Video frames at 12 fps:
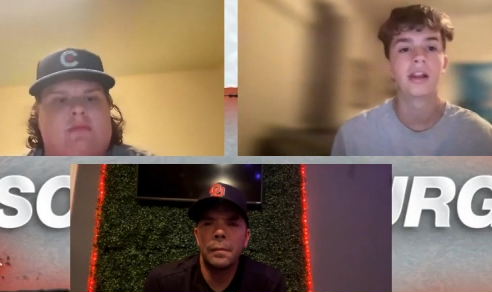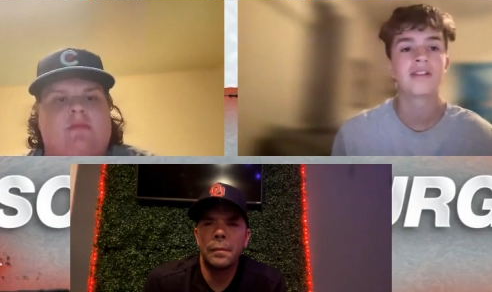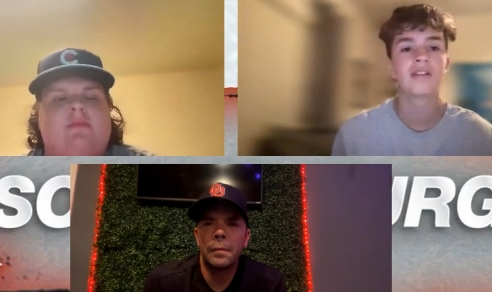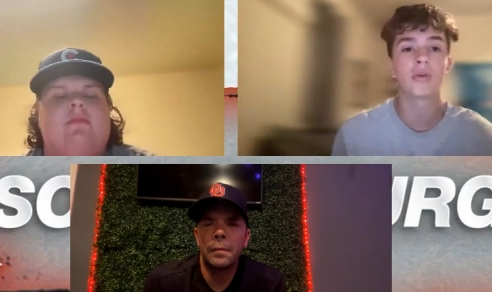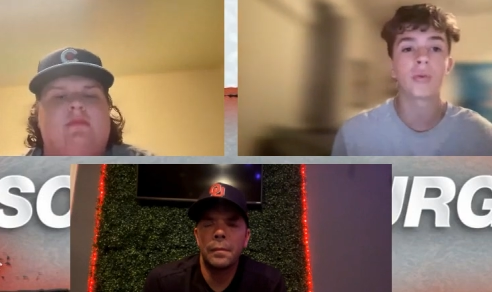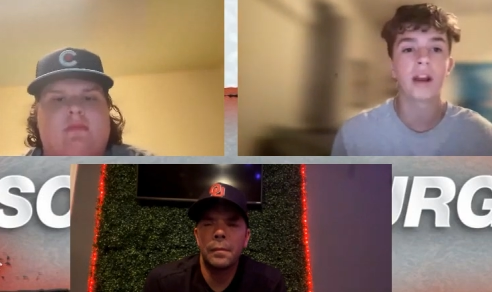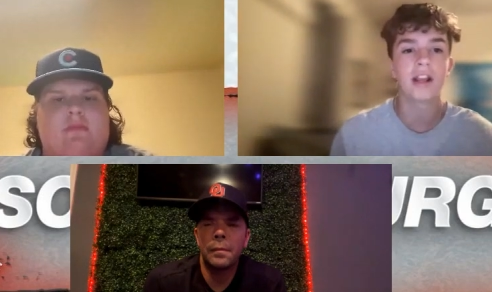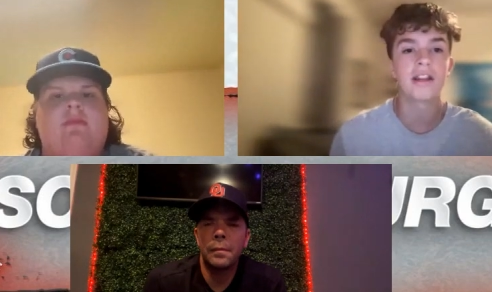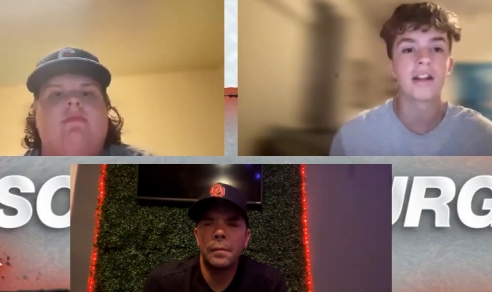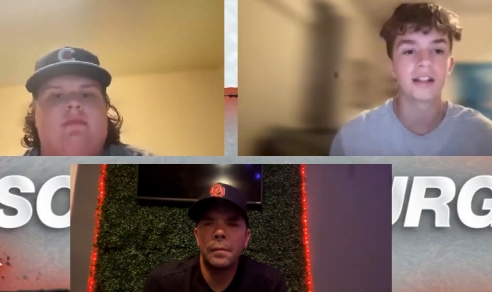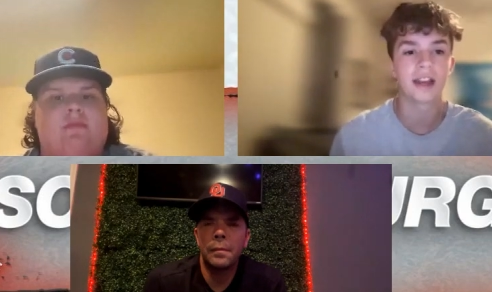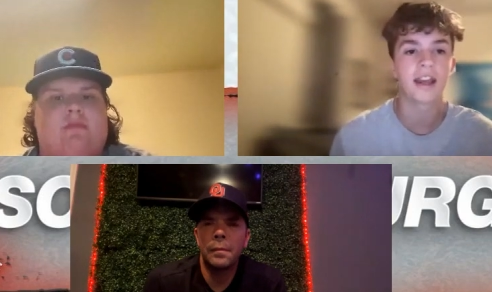Speaker 1: is the way
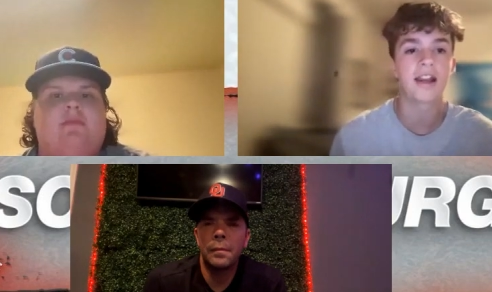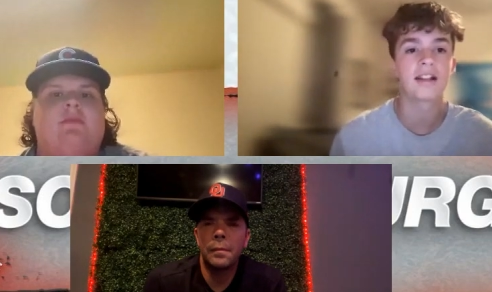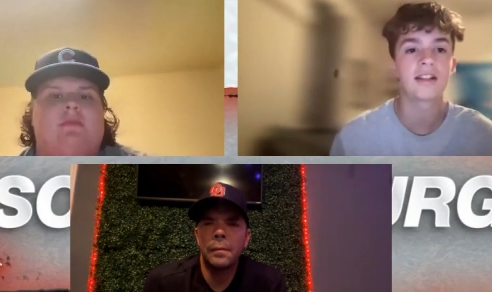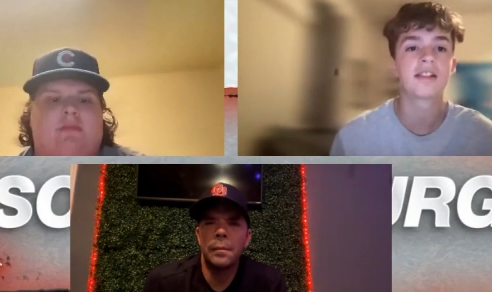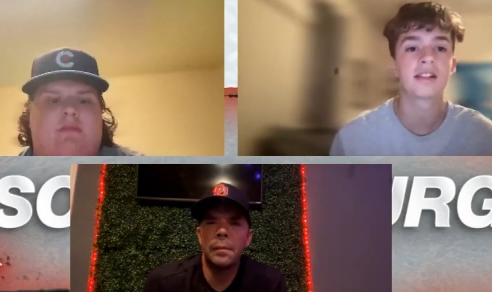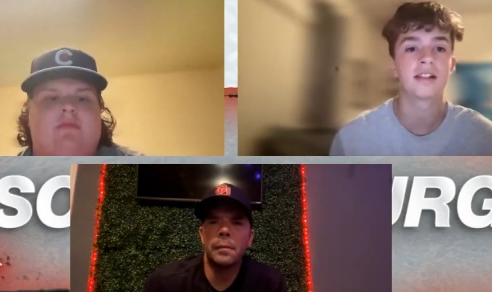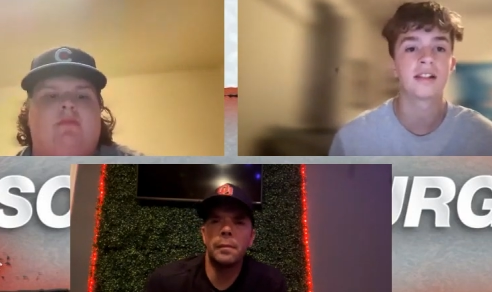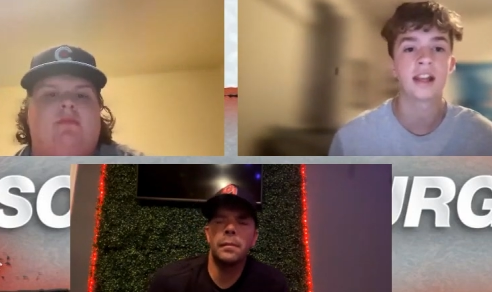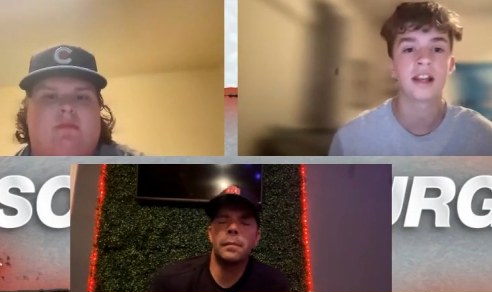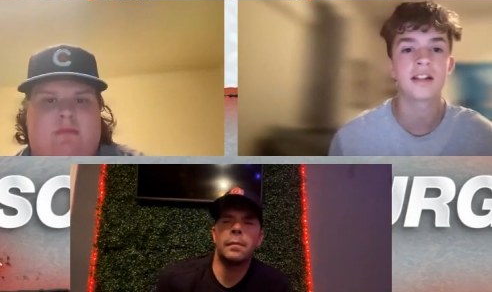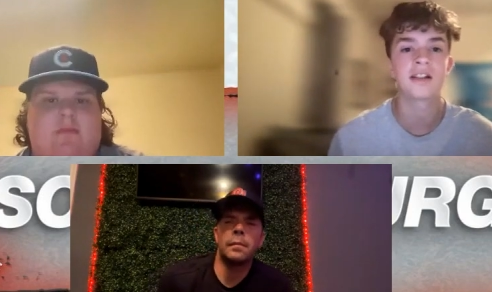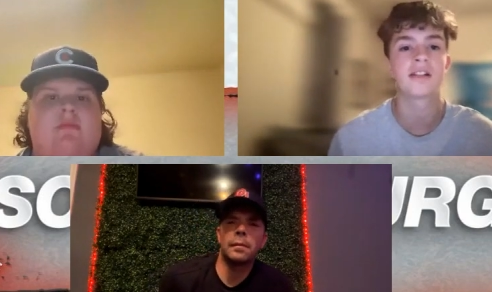that Kansas and
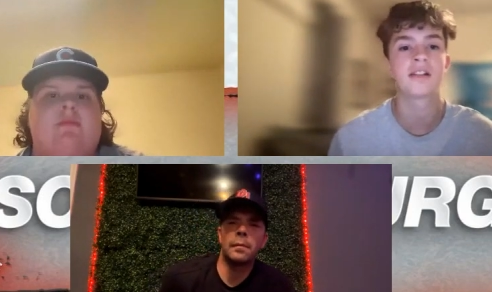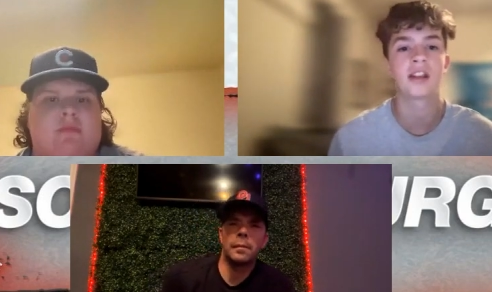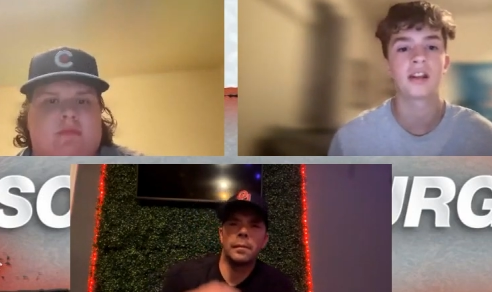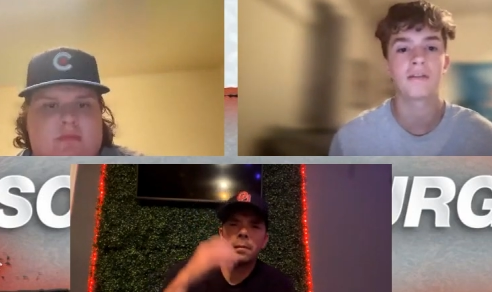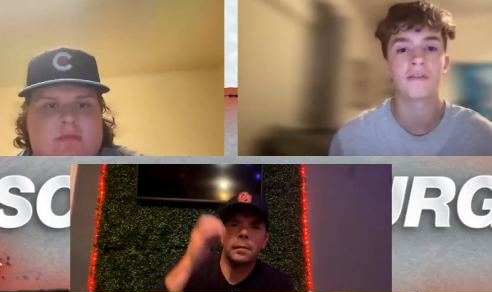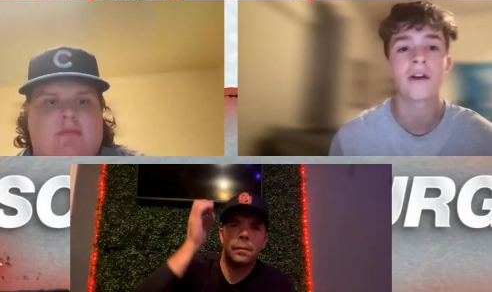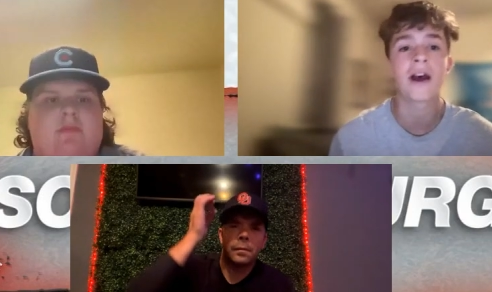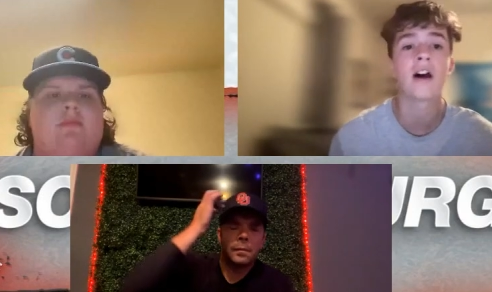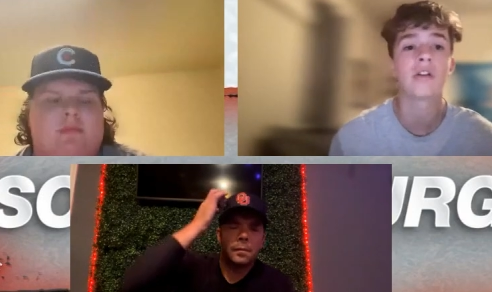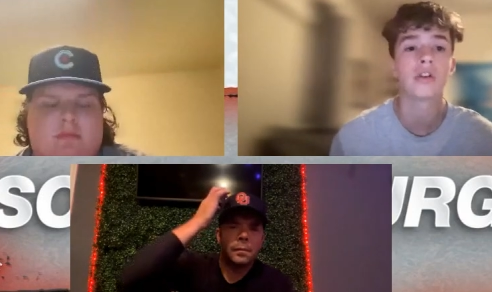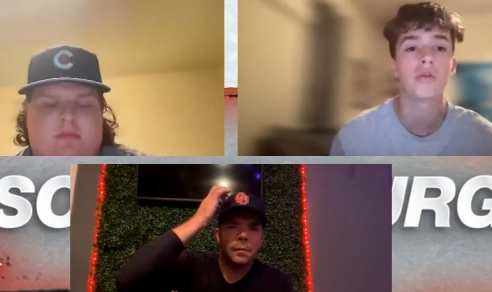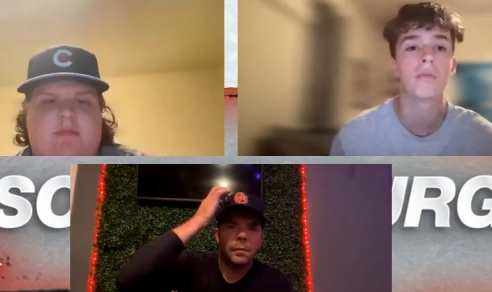Kansas State
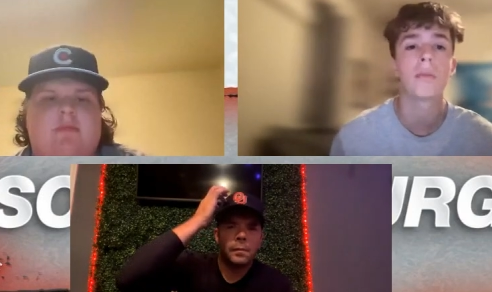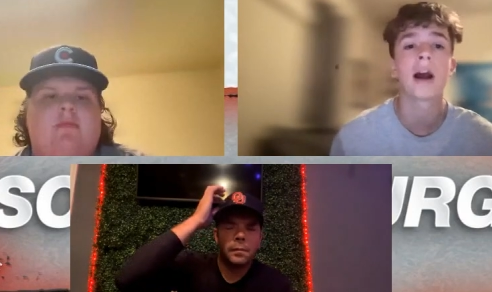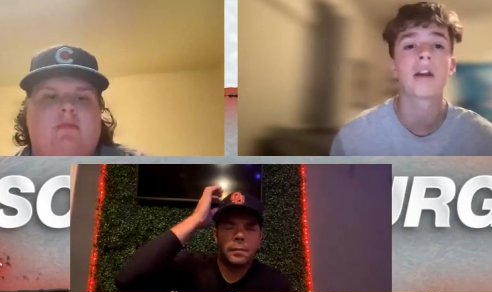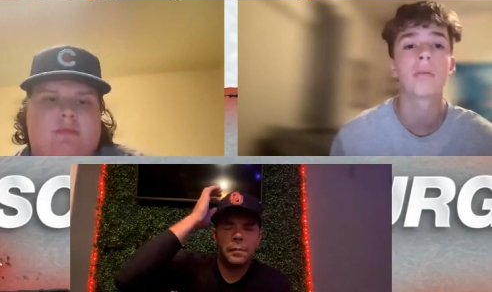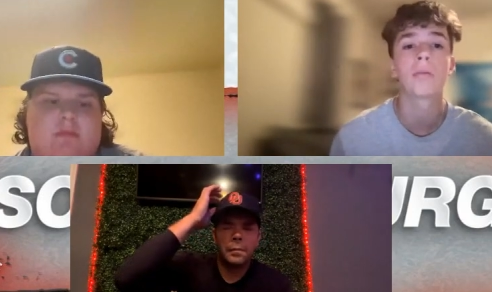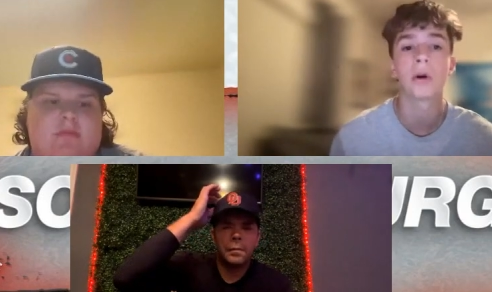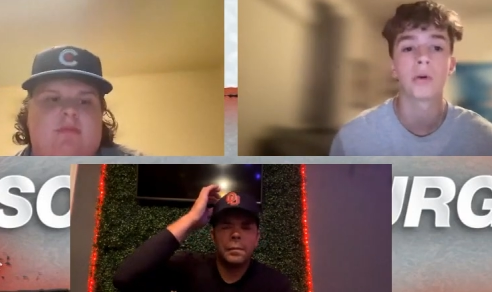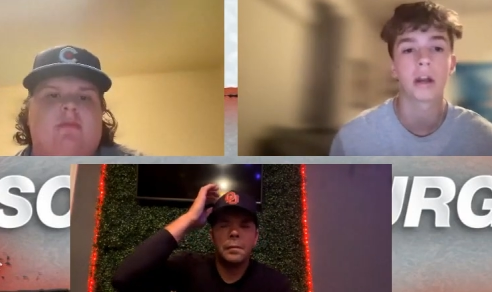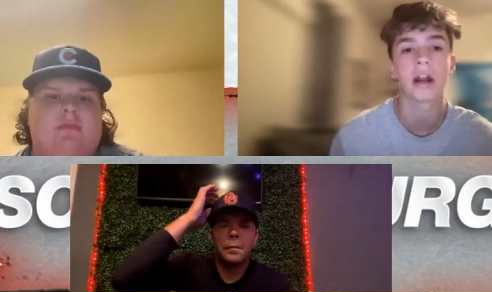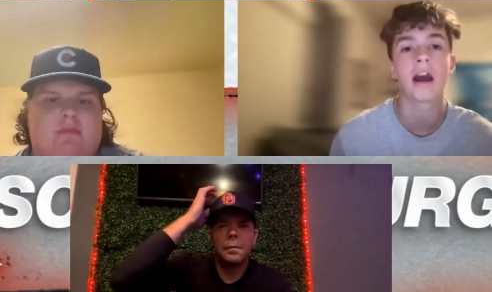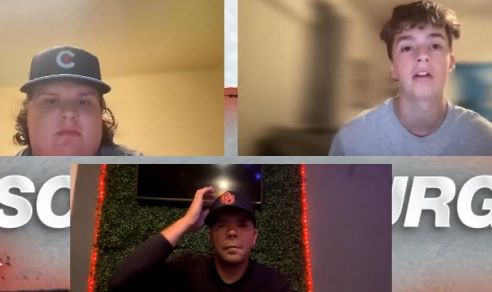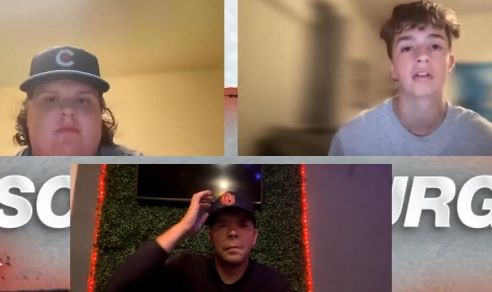value Michael
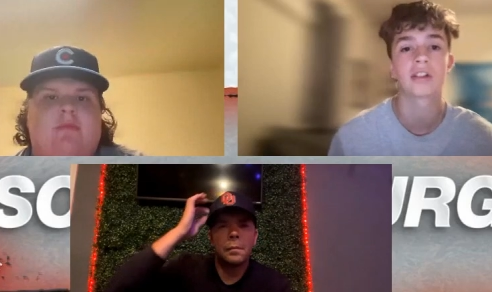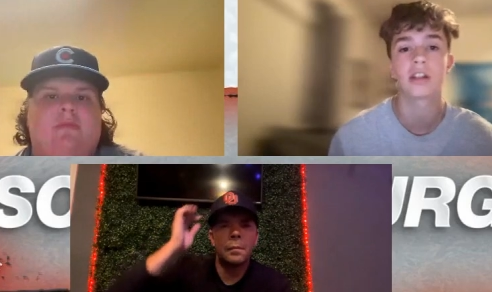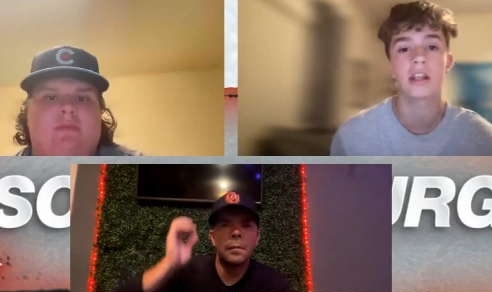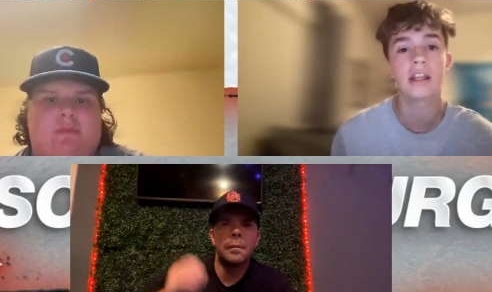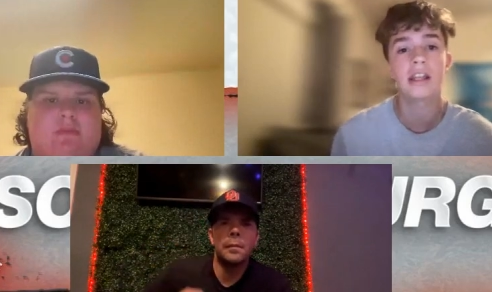Boganowski.